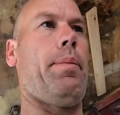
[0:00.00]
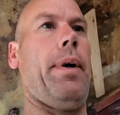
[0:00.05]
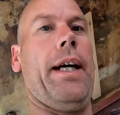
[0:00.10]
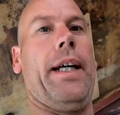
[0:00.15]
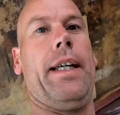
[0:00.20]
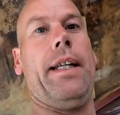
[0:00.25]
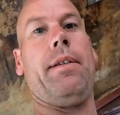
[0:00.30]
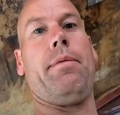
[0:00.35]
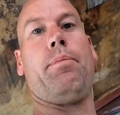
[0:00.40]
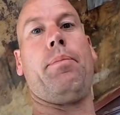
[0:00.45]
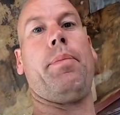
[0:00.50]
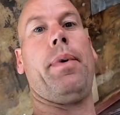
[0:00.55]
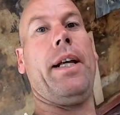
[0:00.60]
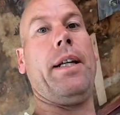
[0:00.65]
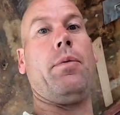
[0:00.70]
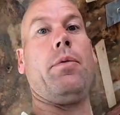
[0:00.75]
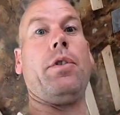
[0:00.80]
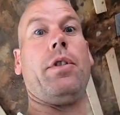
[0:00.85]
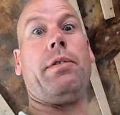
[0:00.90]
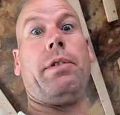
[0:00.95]
backing
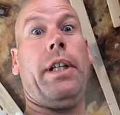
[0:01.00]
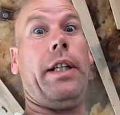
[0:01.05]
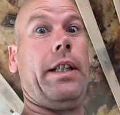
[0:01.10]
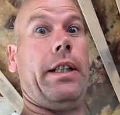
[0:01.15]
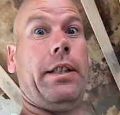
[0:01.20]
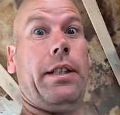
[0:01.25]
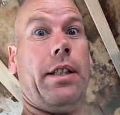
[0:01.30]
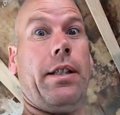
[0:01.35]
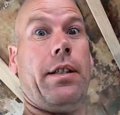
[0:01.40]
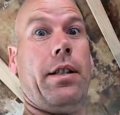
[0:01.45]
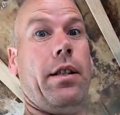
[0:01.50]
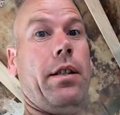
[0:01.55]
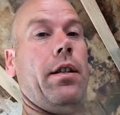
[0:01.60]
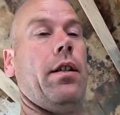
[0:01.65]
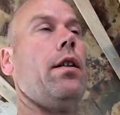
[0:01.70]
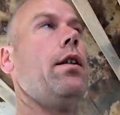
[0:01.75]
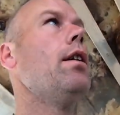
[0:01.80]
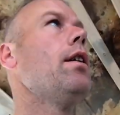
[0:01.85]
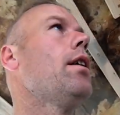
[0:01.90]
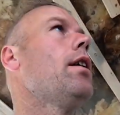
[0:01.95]
plate was non-existent,
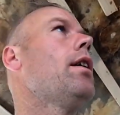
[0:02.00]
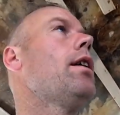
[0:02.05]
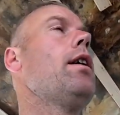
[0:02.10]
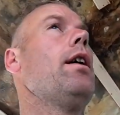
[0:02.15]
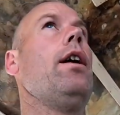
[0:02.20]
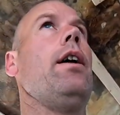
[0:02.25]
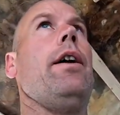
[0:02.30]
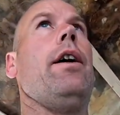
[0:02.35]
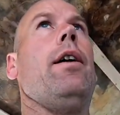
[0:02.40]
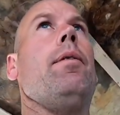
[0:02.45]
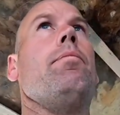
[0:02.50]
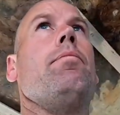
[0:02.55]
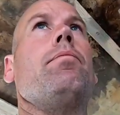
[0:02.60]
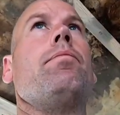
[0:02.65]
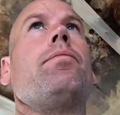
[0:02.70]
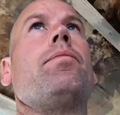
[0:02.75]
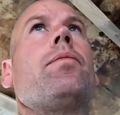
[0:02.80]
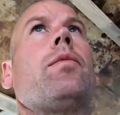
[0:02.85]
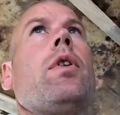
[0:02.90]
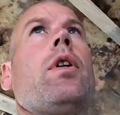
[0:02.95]

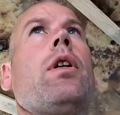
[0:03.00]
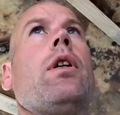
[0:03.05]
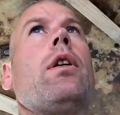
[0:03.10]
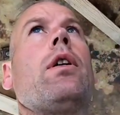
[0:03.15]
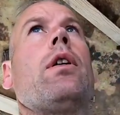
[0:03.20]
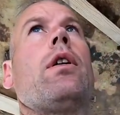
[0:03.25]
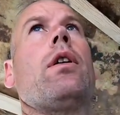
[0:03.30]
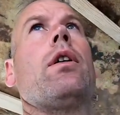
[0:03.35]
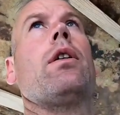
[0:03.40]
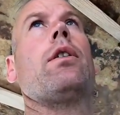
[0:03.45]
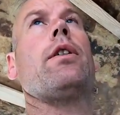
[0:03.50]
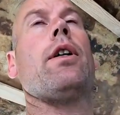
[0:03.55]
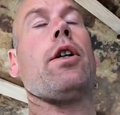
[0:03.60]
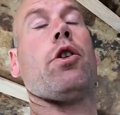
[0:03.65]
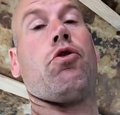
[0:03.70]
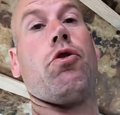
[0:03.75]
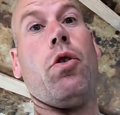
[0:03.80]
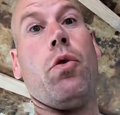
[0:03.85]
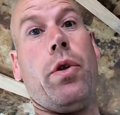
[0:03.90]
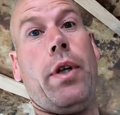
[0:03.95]
um, so I
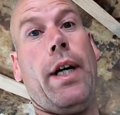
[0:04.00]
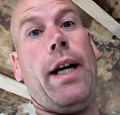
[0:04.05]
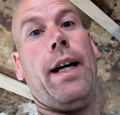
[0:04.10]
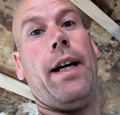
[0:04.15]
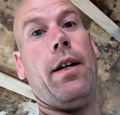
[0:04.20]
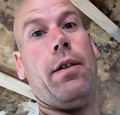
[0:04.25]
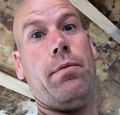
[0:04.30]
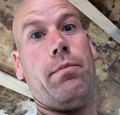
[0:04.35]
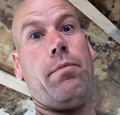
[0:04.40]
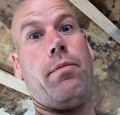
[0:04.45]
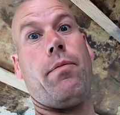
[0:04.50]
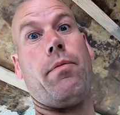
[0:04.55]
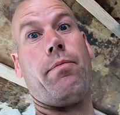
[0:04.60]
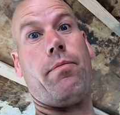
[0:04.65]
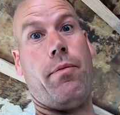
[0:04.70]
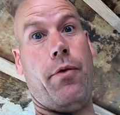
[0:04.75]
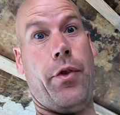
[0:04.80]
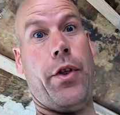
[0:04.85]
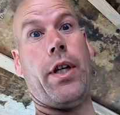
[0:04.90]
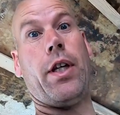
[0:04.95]
drilled it out,
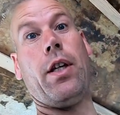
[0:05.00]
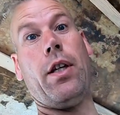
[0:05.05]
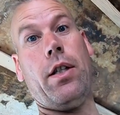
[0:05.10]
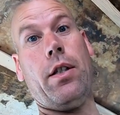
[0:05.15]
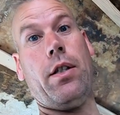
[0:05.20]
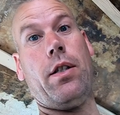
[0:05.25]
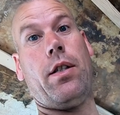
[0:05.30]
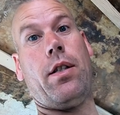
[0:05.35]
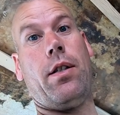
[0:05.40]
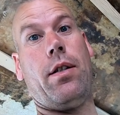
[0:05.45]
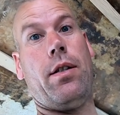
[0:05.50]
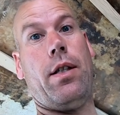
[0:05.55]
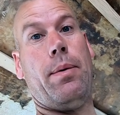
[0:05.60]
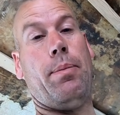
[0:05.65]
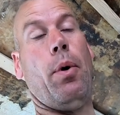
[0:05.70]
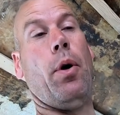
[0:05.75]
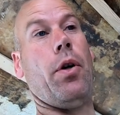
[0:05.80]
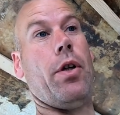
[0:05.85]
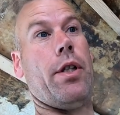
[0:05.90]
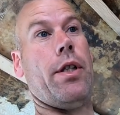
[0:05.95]
thickened
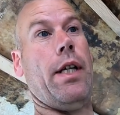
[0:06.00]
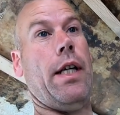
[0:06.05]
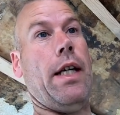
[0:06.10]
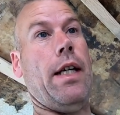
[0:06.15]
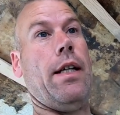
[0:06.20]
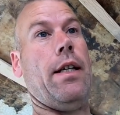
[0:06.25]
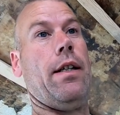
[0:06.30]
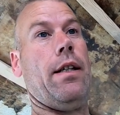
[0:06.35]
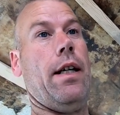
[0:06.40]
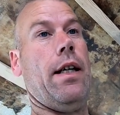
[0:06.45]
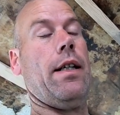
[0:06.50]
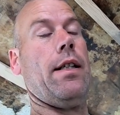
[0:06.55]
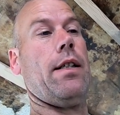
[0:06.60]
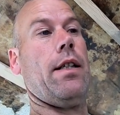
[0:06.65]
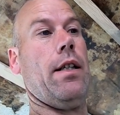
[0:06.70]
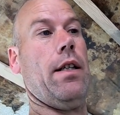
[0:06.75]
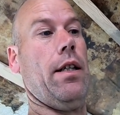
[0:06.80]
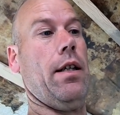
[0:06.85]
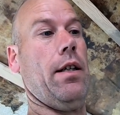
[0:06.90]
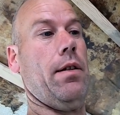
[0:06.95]
epoxy
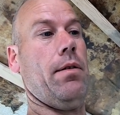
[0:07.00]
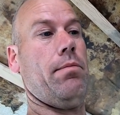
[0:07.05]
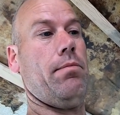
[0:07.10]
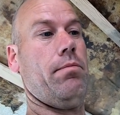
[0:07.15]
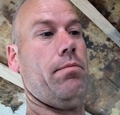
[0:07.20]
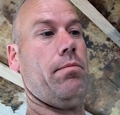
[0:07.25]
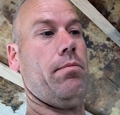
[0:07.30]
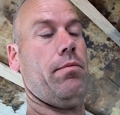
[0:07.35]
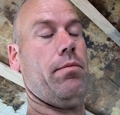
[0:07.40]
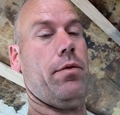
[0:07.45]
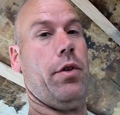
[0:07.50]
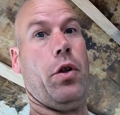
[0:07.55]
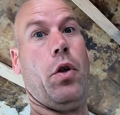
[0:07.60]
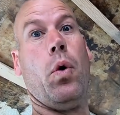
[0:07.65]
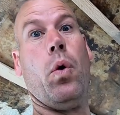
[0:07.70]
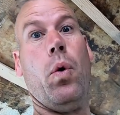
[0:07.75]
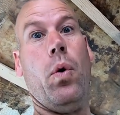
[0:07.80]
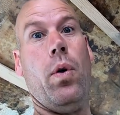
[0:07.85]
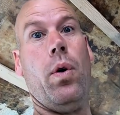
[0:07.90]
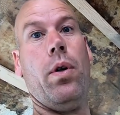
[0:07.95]
into the, the
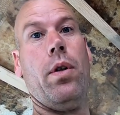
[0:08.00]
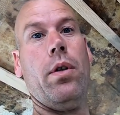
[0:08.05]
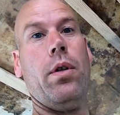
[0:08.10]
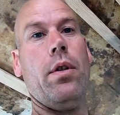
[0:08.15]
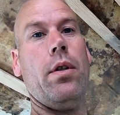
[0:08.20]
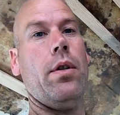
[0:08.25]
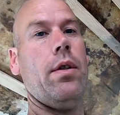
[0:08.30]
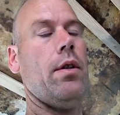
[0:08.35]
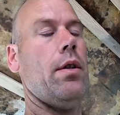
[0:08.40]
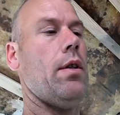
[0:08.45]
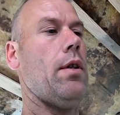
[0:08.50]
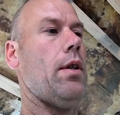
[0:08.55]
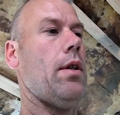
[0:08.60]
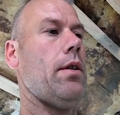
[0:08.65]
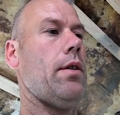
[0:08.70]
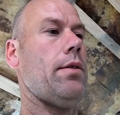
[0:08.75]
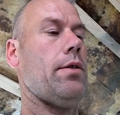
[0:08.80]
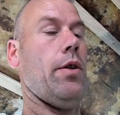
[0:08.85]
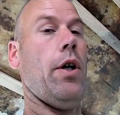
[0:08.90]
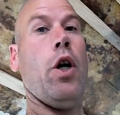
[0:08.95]
core,
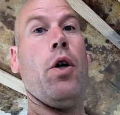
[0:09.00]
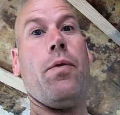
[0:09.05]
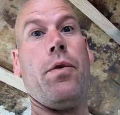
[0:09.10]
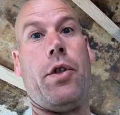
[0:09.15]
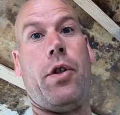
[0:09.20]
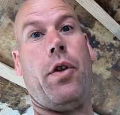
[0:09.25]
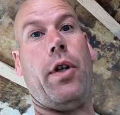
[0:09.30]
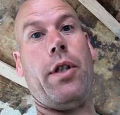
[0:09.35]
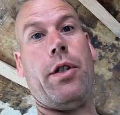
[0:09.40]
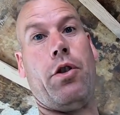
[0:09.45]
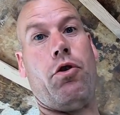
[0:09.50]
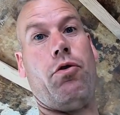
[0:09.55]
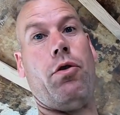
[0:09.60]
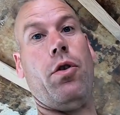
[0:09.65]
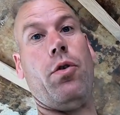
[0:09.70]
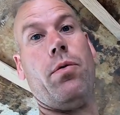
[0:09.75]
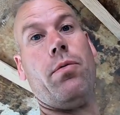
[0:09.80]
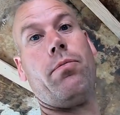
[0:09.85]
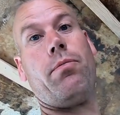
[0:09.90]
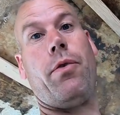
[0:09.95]
so oversized
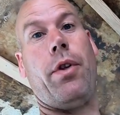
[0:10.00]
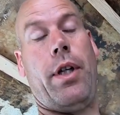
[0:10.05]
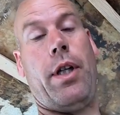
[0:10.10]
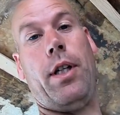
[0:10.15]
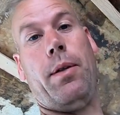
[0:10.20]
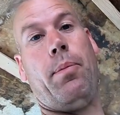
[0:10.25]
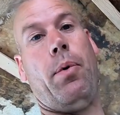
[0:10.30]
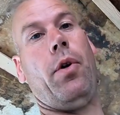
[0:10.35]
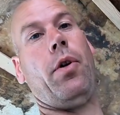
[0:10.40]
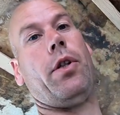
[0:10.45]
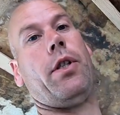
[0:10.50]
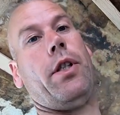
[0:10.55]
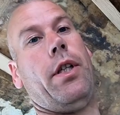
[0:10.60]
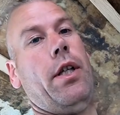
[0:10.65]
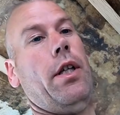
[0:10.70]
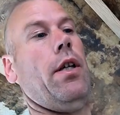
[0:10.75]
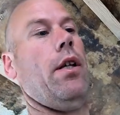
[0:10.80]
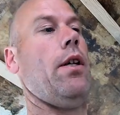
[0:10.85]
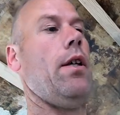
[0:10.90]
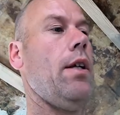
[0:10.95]
drill, thicken
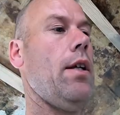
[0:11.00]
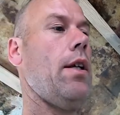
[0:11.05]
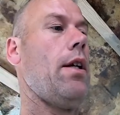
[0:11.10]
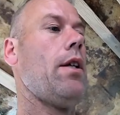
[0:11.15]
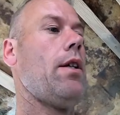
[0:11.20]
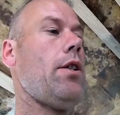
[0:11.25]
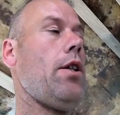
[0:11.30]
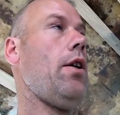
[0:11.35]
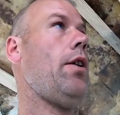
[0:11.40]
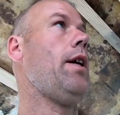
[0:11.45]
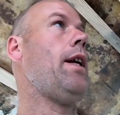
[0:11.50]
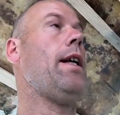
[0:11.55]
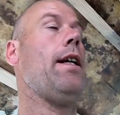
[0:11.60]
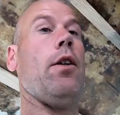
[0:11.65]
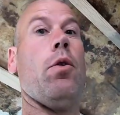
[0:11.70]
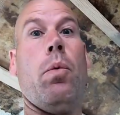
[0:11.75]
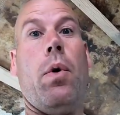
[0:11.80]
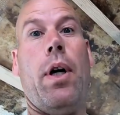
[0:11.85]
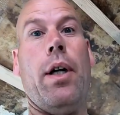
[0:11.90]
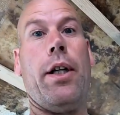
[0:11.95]
epoxy. So in a
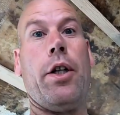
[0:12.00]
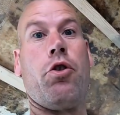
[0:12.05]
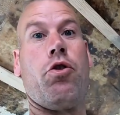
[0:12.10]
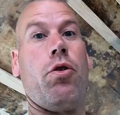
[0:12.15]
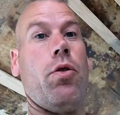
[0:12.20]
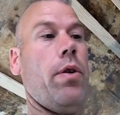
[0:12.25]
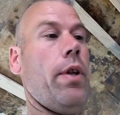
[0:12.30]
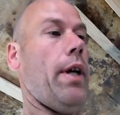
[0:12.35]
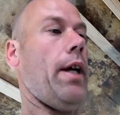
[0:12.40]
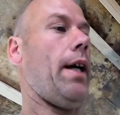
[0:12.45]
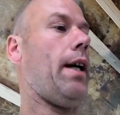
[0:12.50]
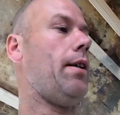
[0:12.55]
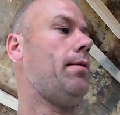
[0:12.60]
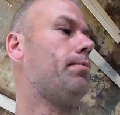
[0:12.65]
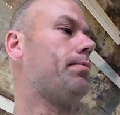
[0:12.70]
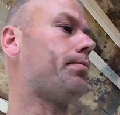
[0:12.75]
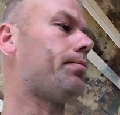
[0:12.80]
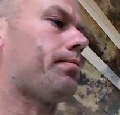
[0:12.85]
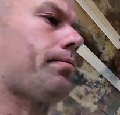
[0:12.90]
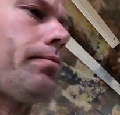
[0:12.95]
little while I'll drill that out.